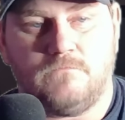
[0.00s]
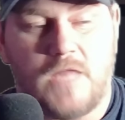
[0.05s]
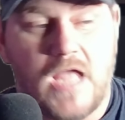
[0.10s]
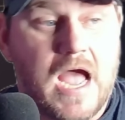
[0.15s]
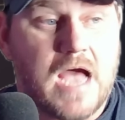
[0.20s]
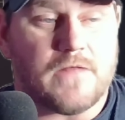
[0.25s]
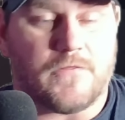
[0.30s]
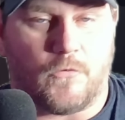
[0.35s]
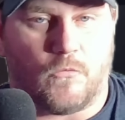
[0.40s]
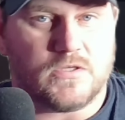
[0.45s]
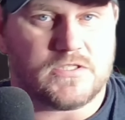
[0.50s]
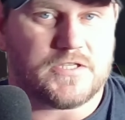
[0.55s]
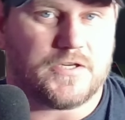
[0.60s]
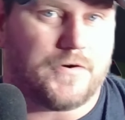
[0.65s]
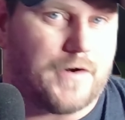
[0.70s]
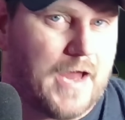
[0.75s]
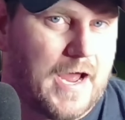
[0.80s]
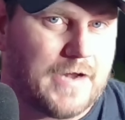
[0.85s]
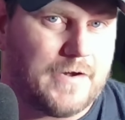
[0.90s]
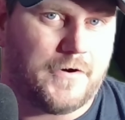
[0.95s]
Yeah, the ones that
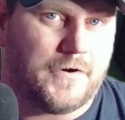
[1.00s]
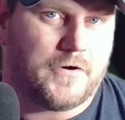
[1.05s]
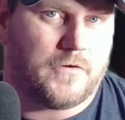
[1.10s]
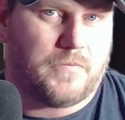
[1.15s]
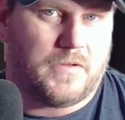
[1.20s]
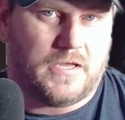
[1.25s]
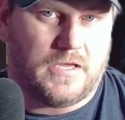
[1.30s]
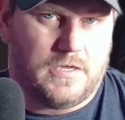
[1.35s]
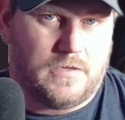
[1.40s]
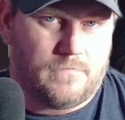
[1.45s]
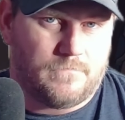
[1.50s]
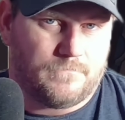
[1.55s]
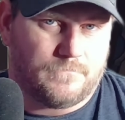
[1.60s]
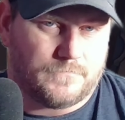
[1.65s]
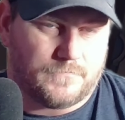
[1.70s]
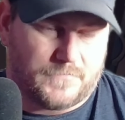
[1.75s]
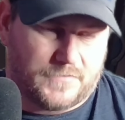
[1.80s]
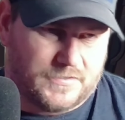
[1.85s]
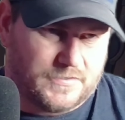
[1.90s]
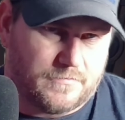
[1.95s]
are 900p,
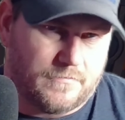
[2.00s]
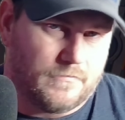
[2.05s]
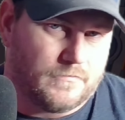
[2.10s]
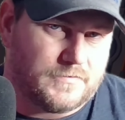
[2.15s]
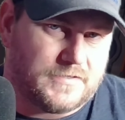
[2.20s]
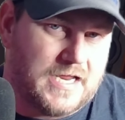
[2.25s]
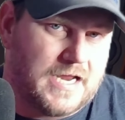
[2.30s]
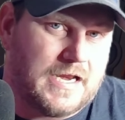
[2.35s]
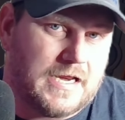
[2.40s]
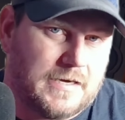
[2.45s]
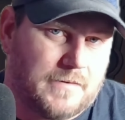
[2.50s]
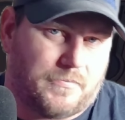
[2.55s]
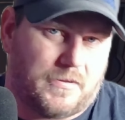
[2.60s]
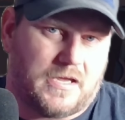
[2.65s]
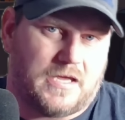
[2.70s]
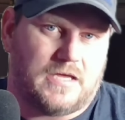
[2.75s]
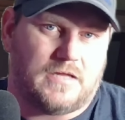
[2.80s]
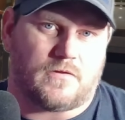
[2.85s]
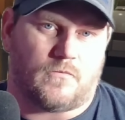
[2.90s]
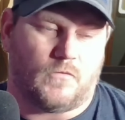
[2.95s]

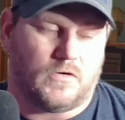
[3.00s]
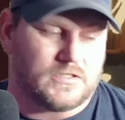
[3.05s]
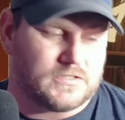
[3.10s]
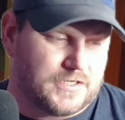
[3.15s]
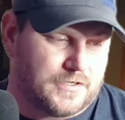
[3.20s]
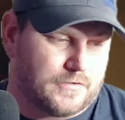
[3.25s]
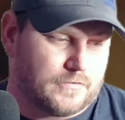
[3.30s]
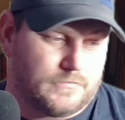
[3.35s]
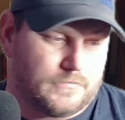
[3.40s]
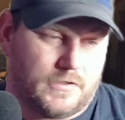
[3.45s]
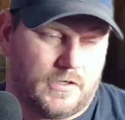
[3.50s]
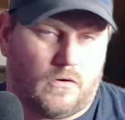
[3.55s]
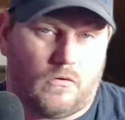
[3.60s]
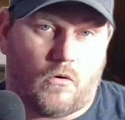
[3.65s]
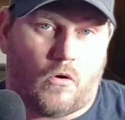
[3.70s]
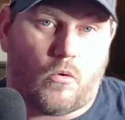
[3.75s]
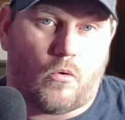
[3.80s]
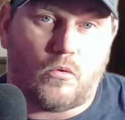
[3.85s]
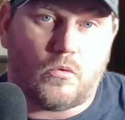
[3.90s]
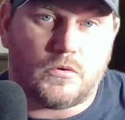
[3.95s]
1080p, the ones that are you
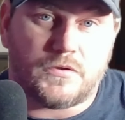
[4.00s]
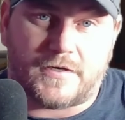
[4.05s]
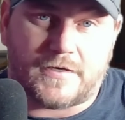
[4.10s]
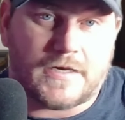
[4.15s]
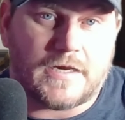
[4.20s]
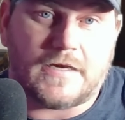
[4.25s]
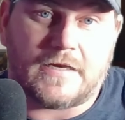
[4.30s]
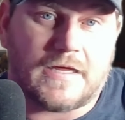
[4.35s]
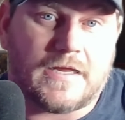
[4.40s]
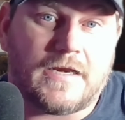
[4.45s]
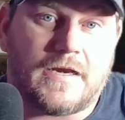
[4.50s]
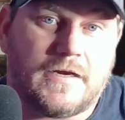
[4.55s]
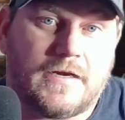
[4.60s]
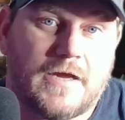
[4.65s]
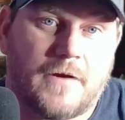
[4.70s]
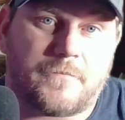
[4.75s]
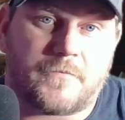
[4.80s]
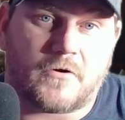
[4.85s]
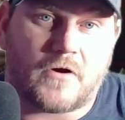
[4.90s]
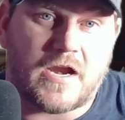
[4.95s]
know old and didn't get any
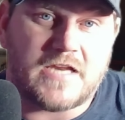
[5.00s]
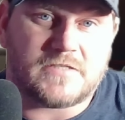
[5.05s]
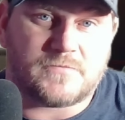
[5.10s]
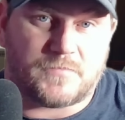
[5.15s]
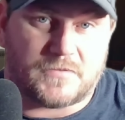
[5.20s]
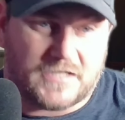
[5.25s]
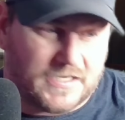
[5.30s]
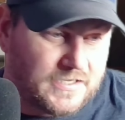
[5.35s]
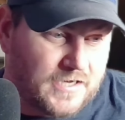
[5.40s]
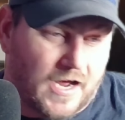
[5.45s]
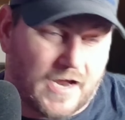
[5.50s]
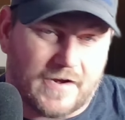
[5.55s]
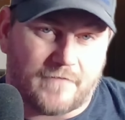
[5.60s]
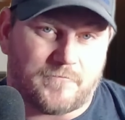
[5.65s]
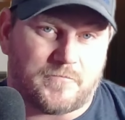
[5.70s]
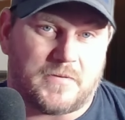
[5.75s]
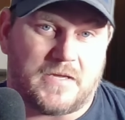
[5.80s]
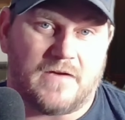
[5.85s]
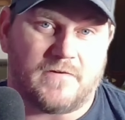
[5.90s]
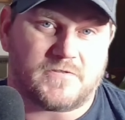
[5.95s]
upgrades, but they got
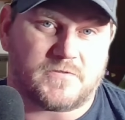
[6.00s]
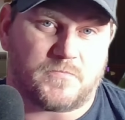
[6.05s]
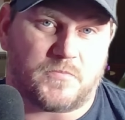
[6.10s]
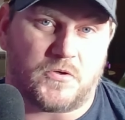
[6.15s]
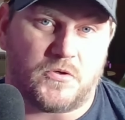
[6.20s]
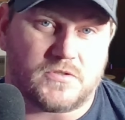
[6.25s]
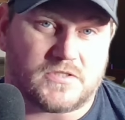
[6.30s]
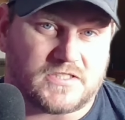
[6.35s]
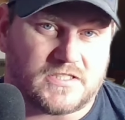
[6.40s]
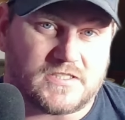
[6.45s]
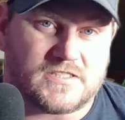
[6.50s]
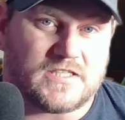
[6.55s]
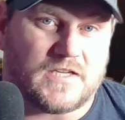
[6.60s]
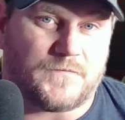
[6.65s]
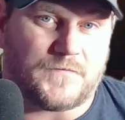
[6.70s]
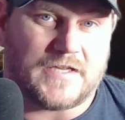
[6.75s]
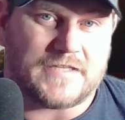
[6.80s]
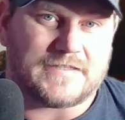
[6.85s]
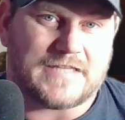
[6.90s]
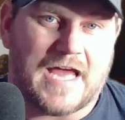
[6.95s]
FPS boost and
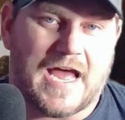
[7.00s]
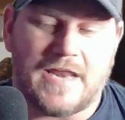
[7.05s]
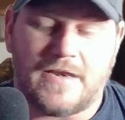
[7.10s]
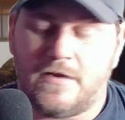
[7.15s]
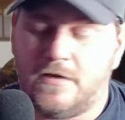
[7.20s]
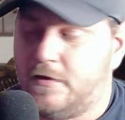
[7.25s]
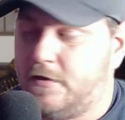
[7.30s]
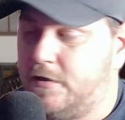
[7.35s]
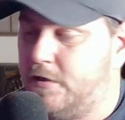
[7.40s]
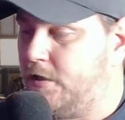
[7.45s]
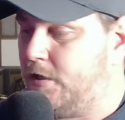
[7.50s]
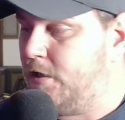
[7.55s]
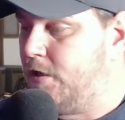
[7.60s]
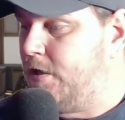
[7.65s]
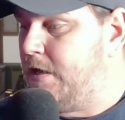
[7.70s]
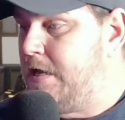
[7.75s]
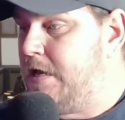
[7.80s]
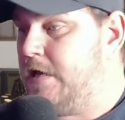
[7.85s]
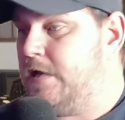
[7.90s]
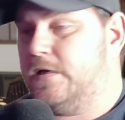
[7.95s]
stuff like that.
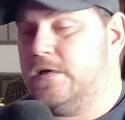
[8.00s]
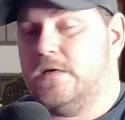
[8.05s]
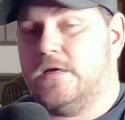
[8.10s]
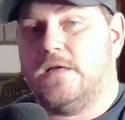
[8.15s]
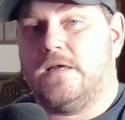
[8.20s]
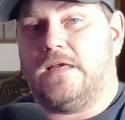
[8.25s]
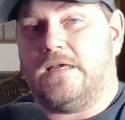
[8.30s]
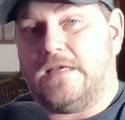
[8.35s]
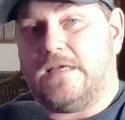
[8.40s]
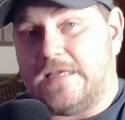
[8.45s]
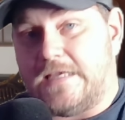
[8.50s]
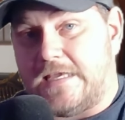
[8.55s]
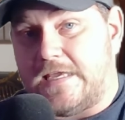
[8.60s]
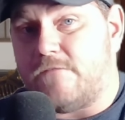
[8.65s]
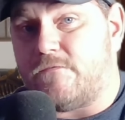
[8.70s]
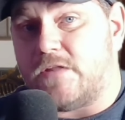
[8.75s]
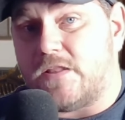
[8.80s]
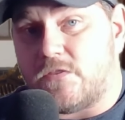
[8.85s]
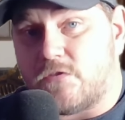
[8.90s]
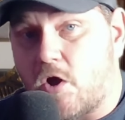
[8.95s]

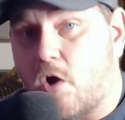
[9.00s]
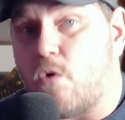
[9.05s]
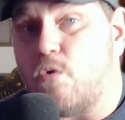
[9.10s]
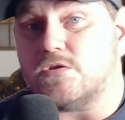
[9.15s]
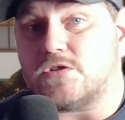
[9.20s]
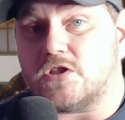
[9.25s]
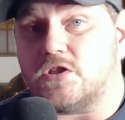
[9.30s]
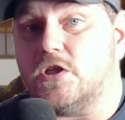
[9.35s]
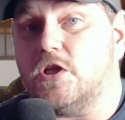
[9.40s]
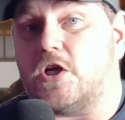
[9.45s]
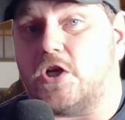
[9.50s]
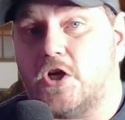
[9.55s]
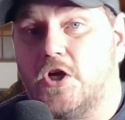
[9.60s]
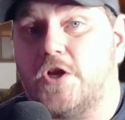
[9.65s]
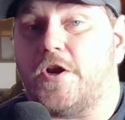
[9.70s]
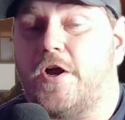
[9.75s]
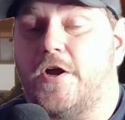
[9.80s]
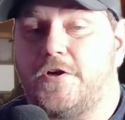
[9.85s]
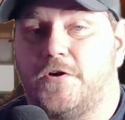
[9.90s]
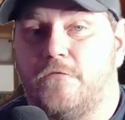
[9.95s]
Even those look
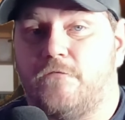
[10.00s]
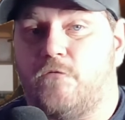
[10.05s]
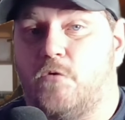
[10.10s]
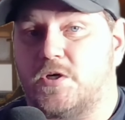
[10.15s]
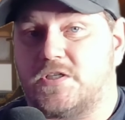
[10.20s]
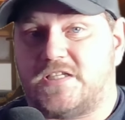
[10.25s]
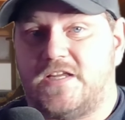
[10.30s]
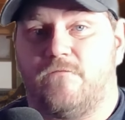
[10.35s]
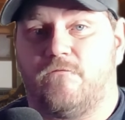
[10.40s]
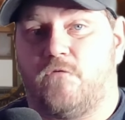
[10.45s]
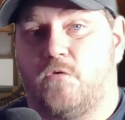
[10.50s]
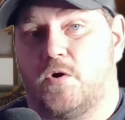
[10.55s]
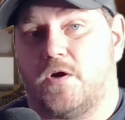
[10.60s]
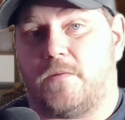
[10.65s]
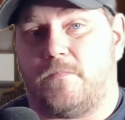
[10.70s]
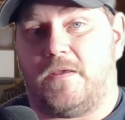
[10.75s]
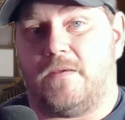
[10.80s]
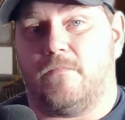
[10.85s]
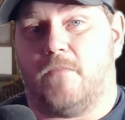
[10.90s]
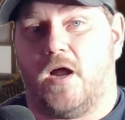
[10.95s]
good on your
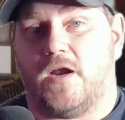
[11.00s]
1440p